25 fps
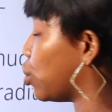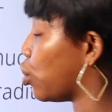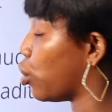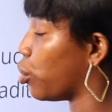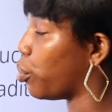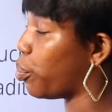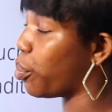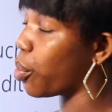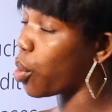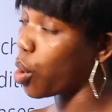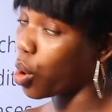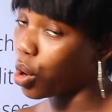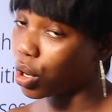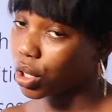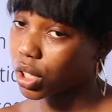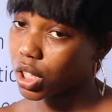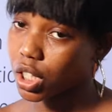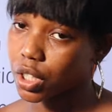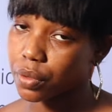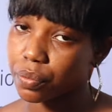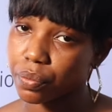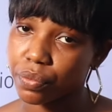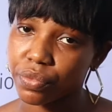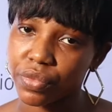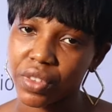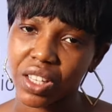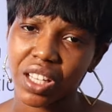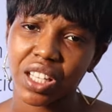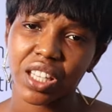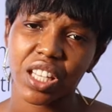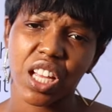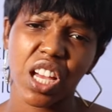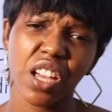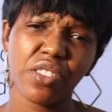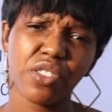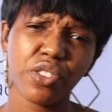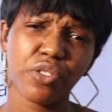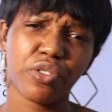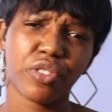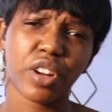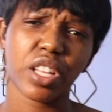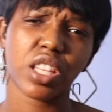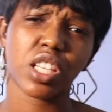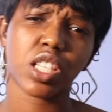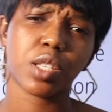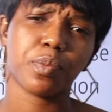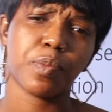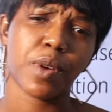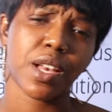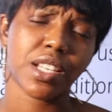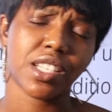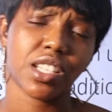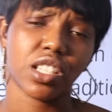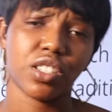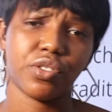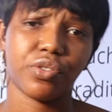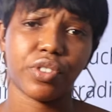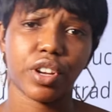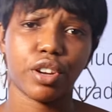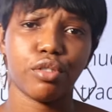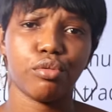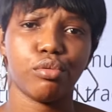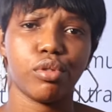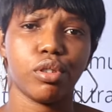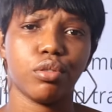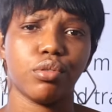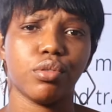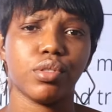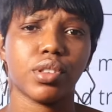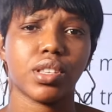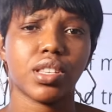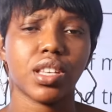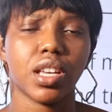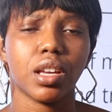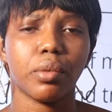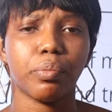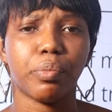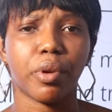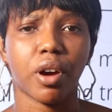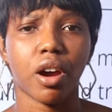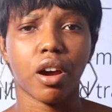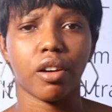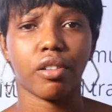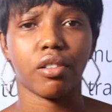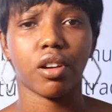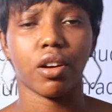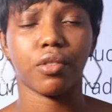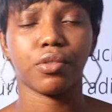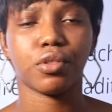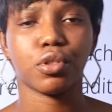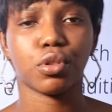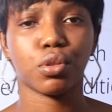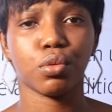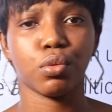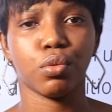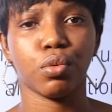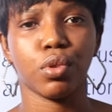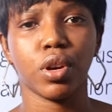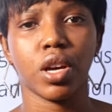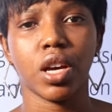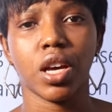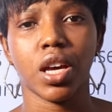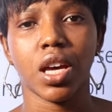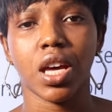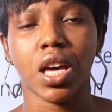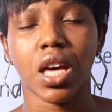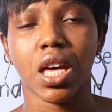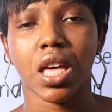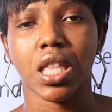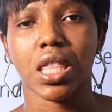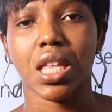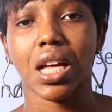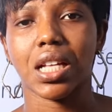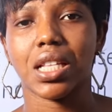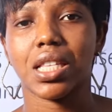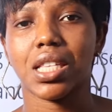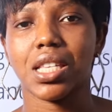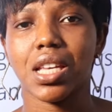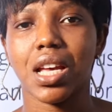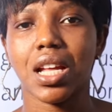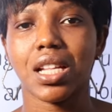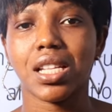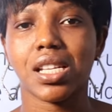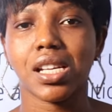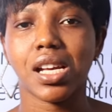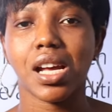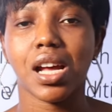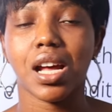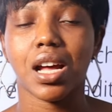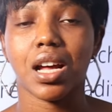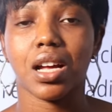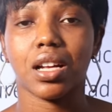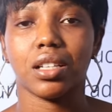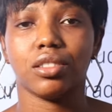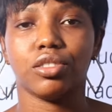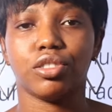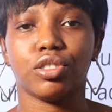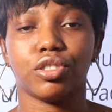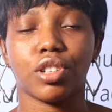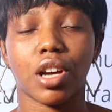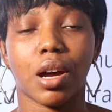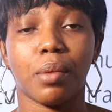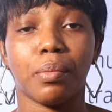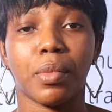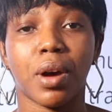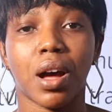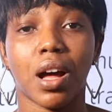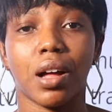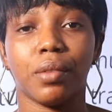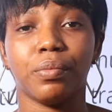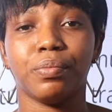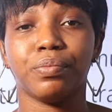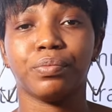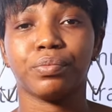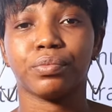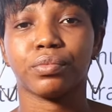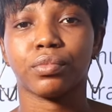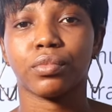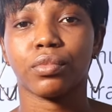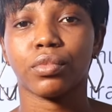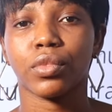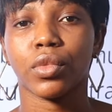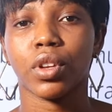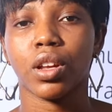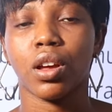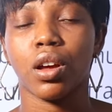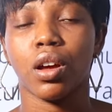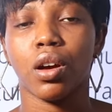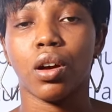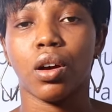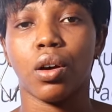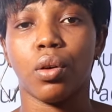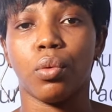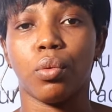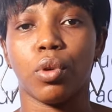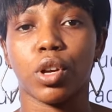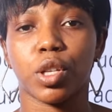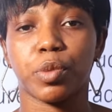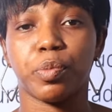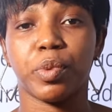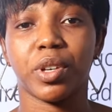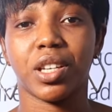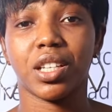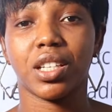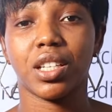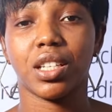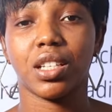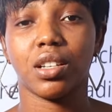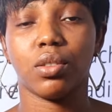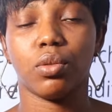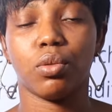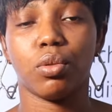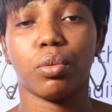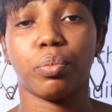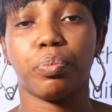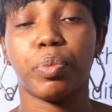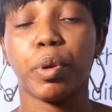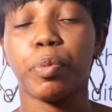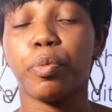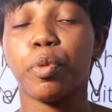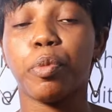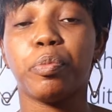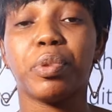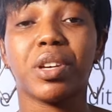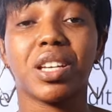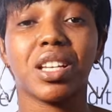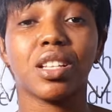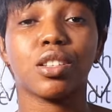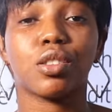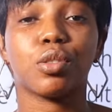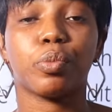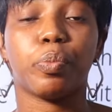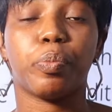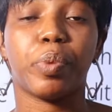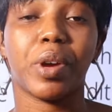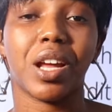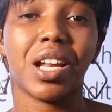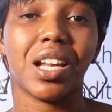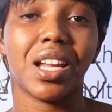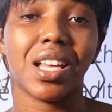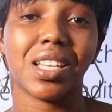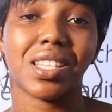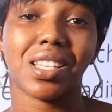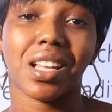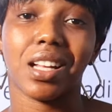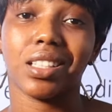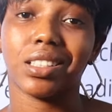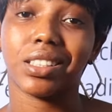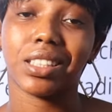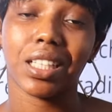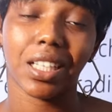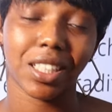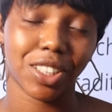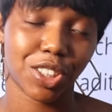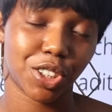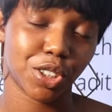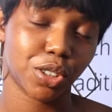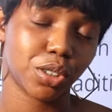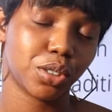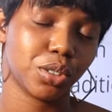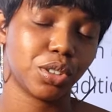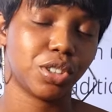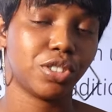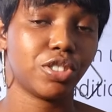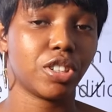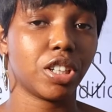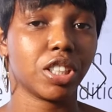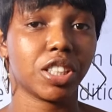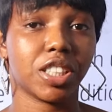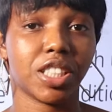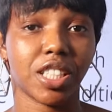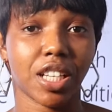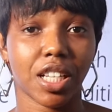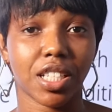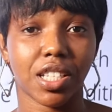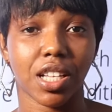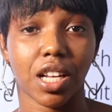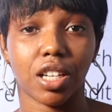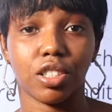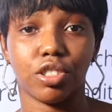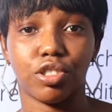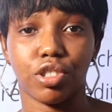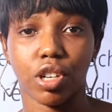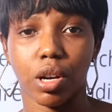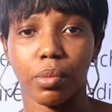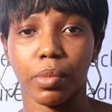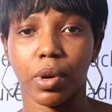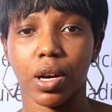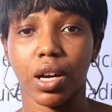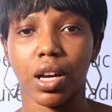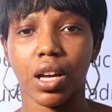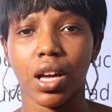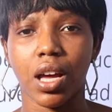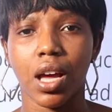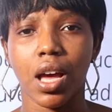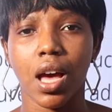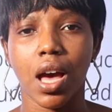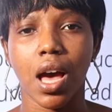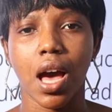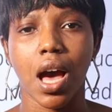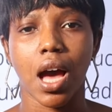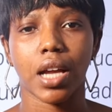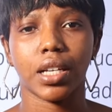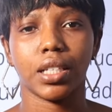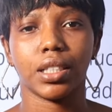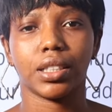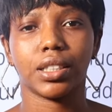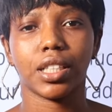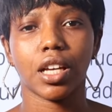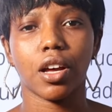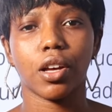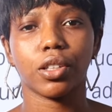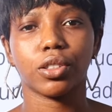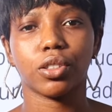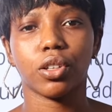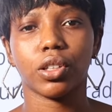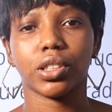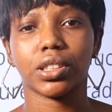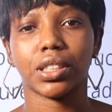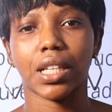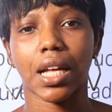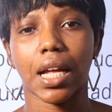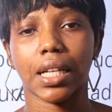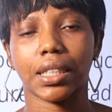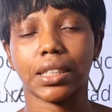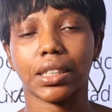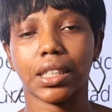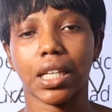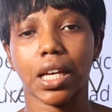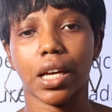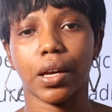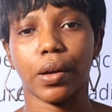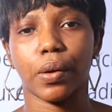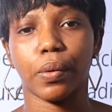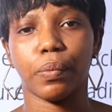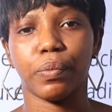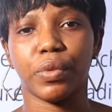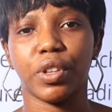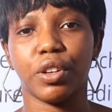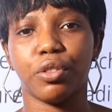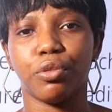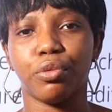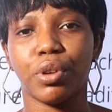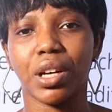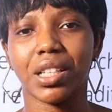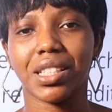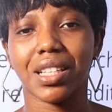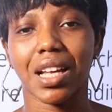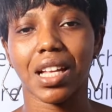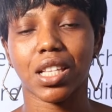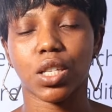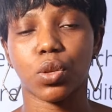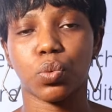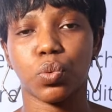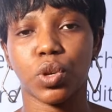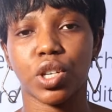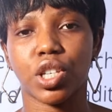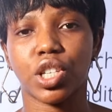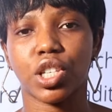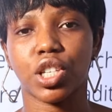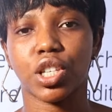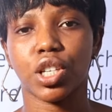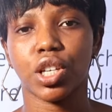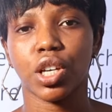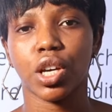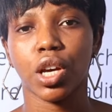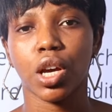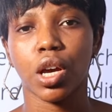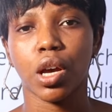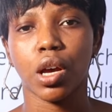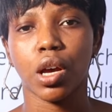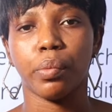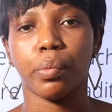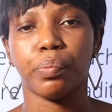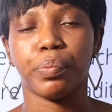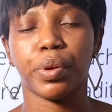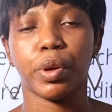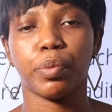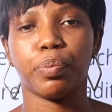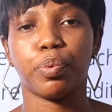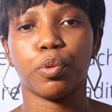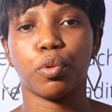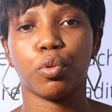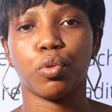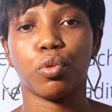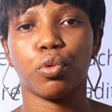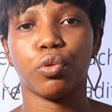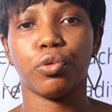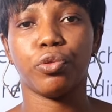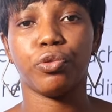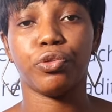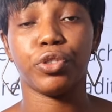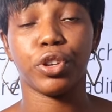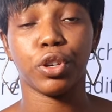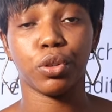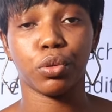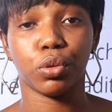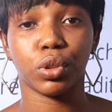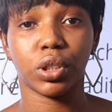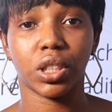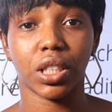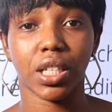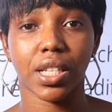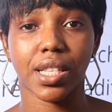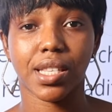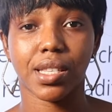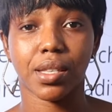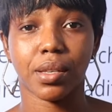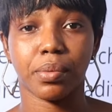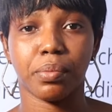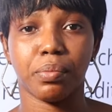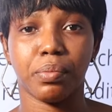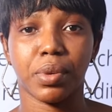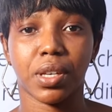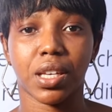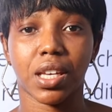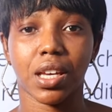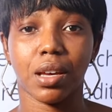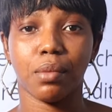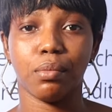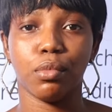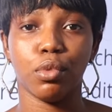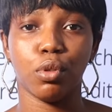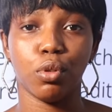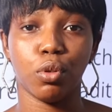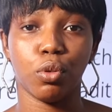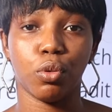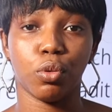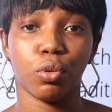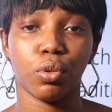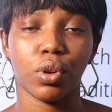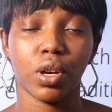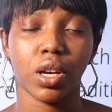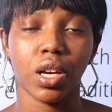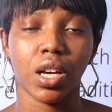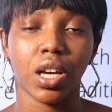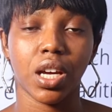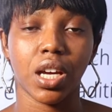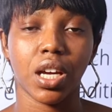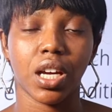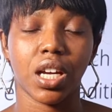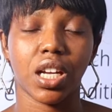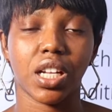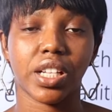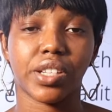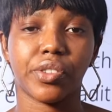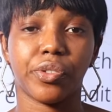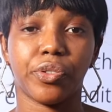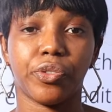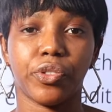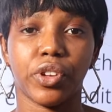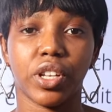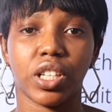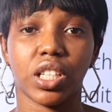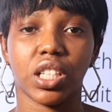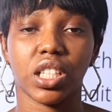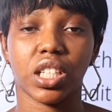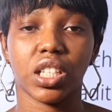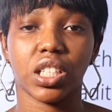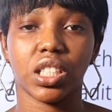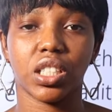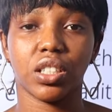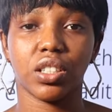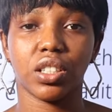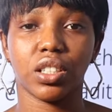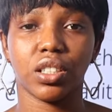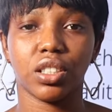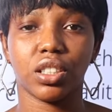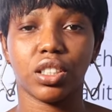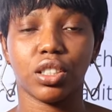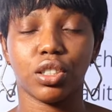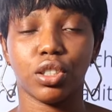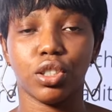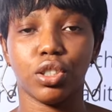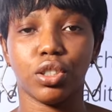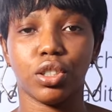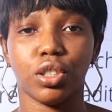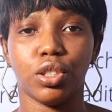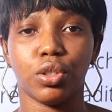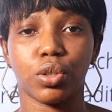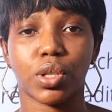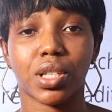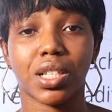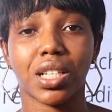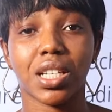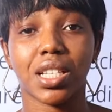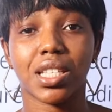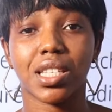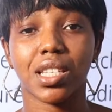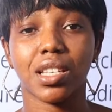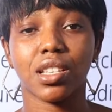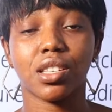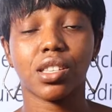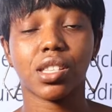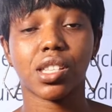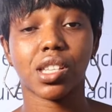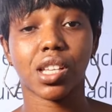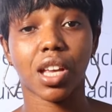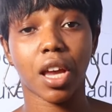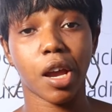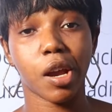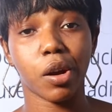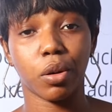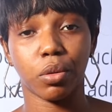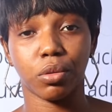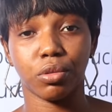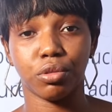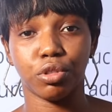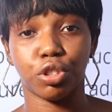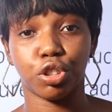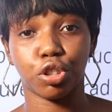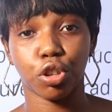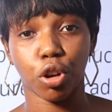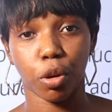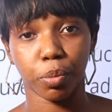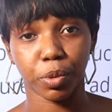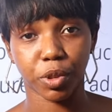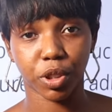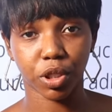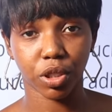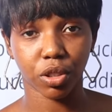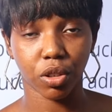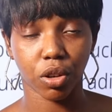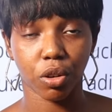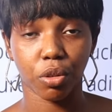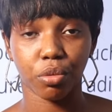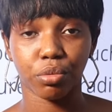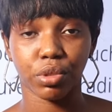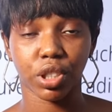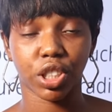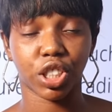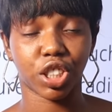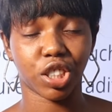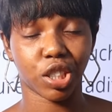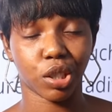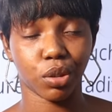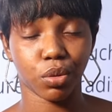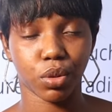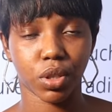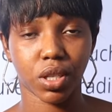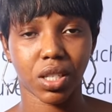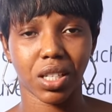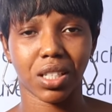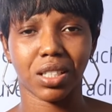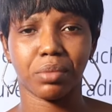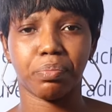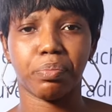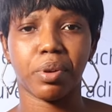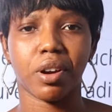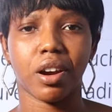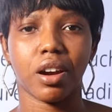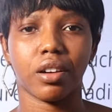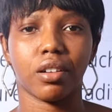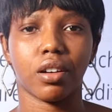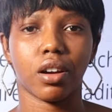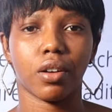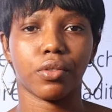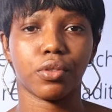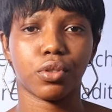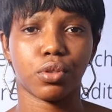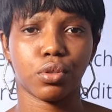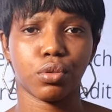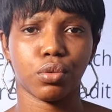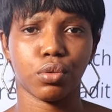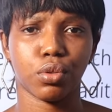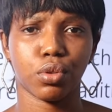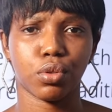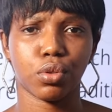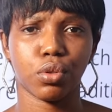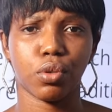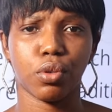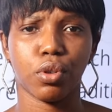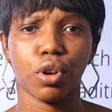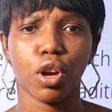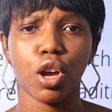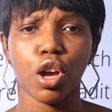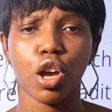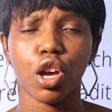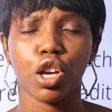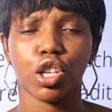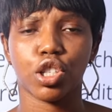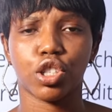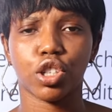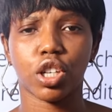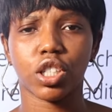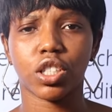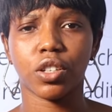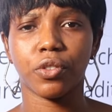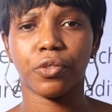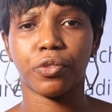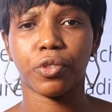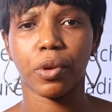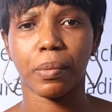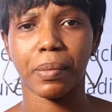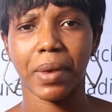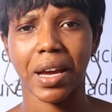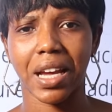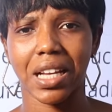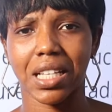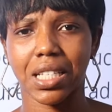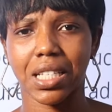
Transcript: upon. Now, if you've read this passage very well, you see in paragraph 2 that theater and drama was beginning, people begin to pay less attention to theater and drama. And it tells us that um, the rate at which people viewed it became low. It, it, the, the, the utility scale dropped or reduced in paragraph 2. So Judging from my